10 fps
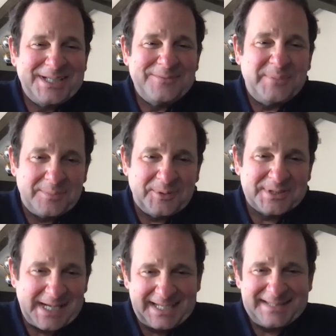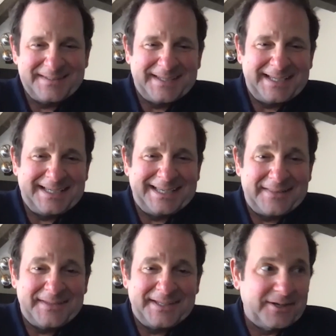people take the thing
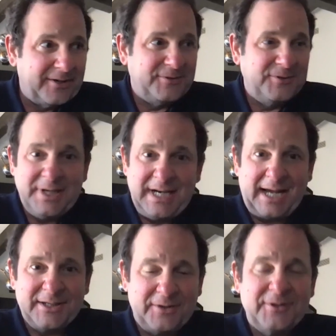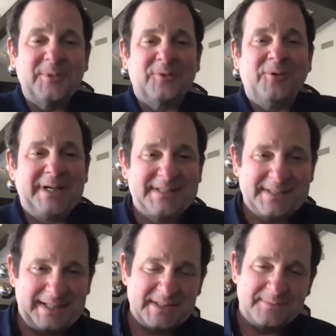and then go, you can, number one,
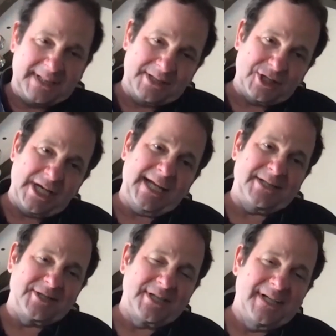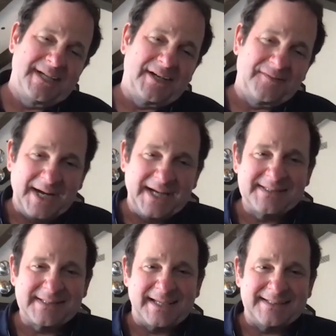it's a big change of
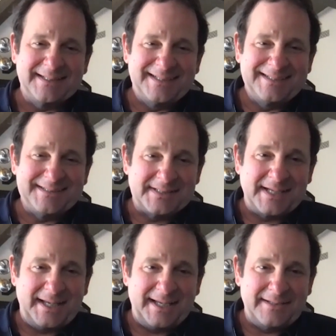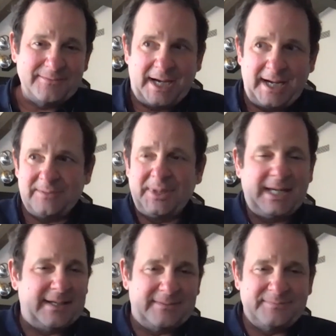mindset to say, I can
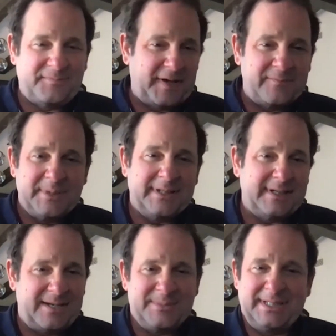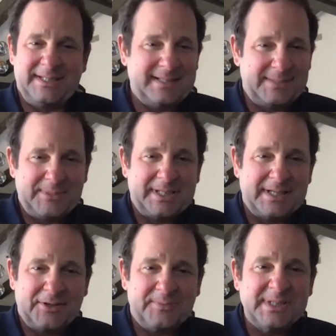buy a $5 million, $8 million, $10 million
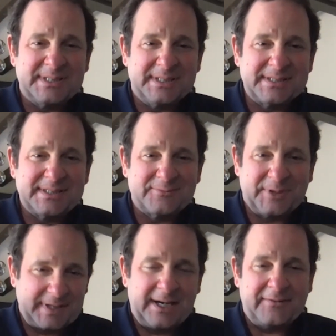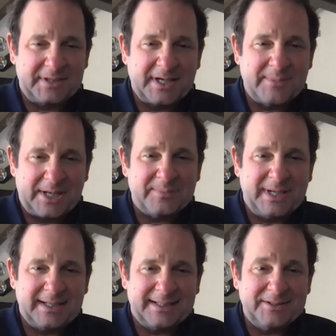business without having to come out of
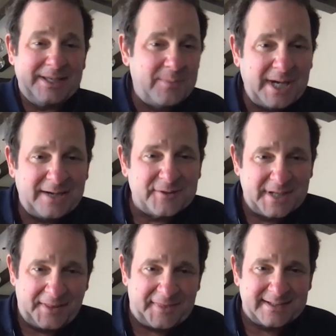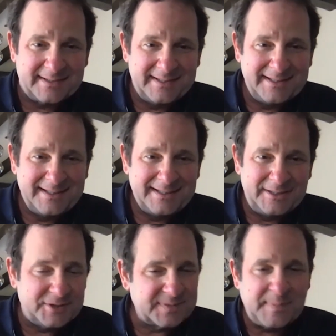pocket. You can't buy it for nothing.
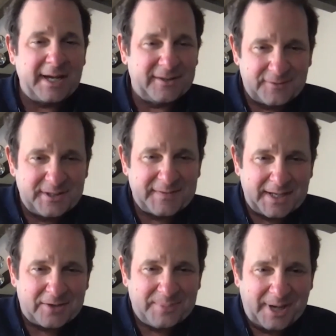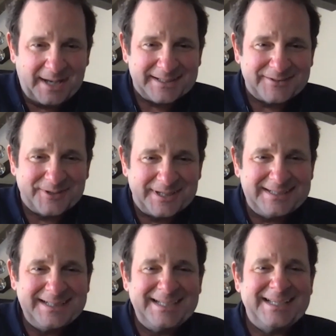You're just buying it for nothing out of pocket, right?
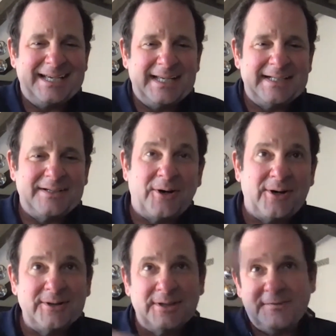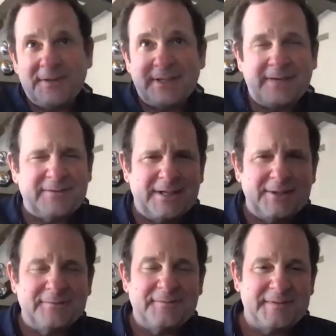And I have
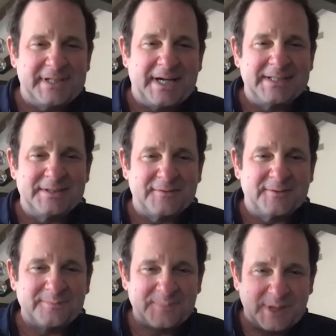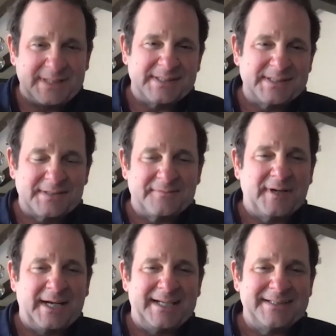159 different places to
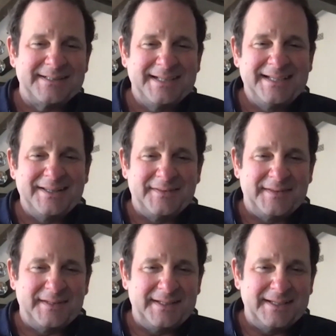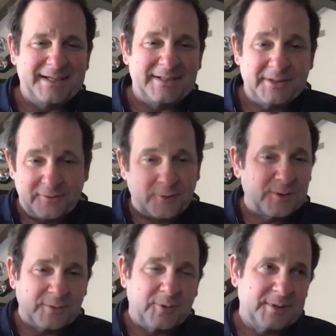find the,
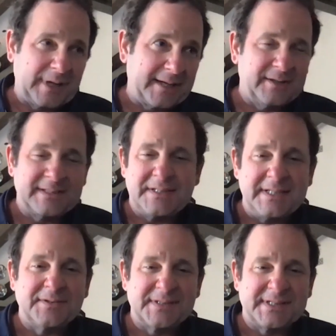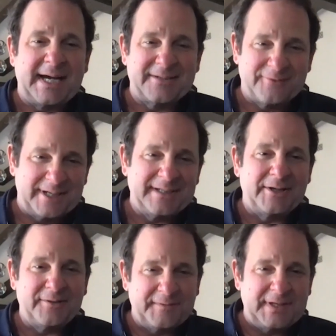or I call it the deal stack, right?
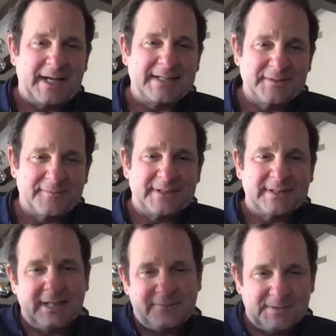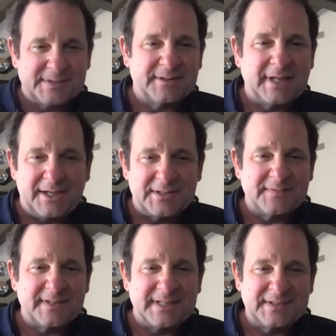159 different levels or layers
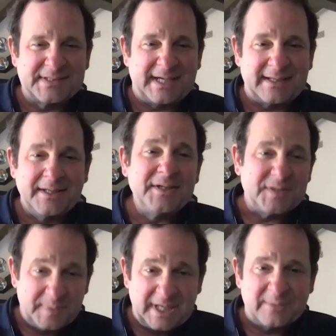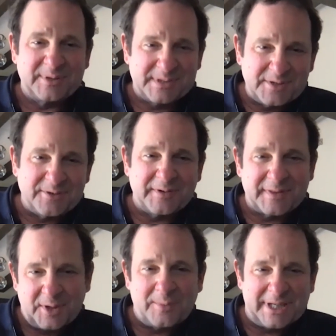of the deal stack to be able to do it with
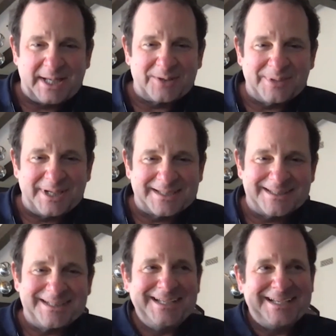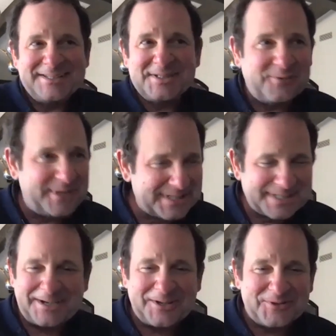the no money out of pocket. And so we just
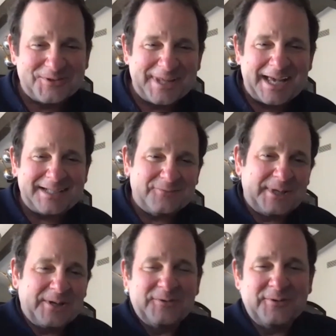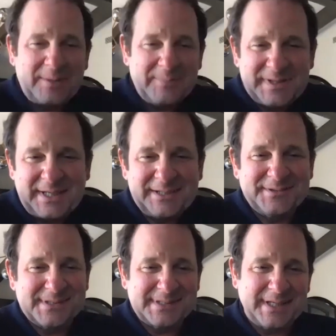kind of go through that, and we go through
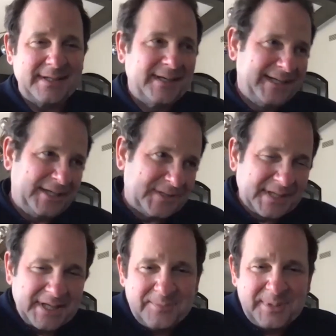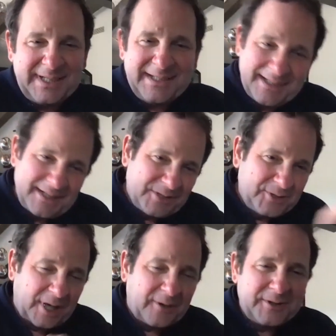hypotheticals and say, here's the company.
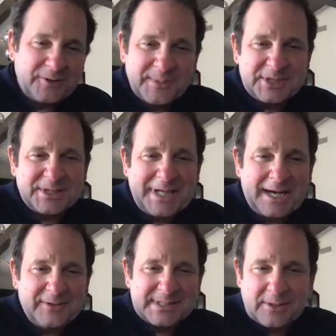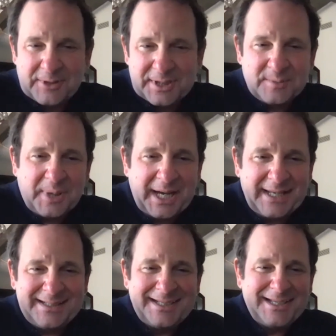Your mission now is, I want you to buy
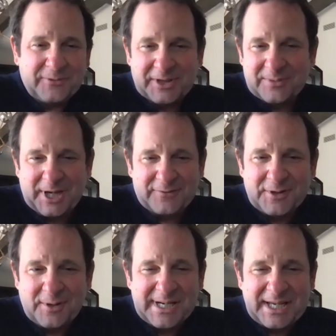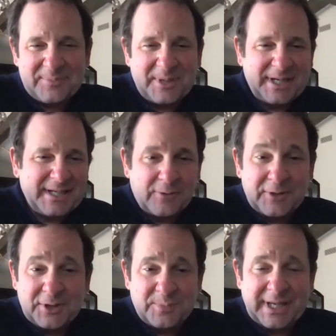it. I want you to buy it for no money out of pocket. I
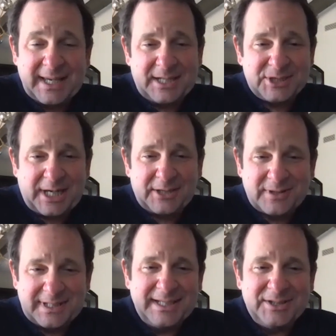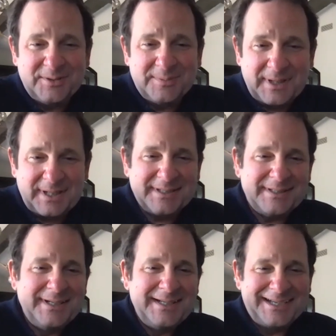want you to put cash actually in your pocket.
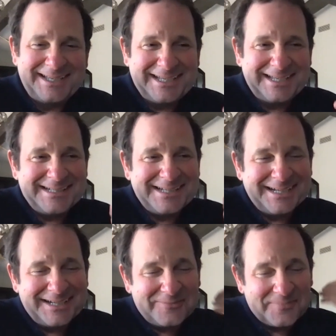And I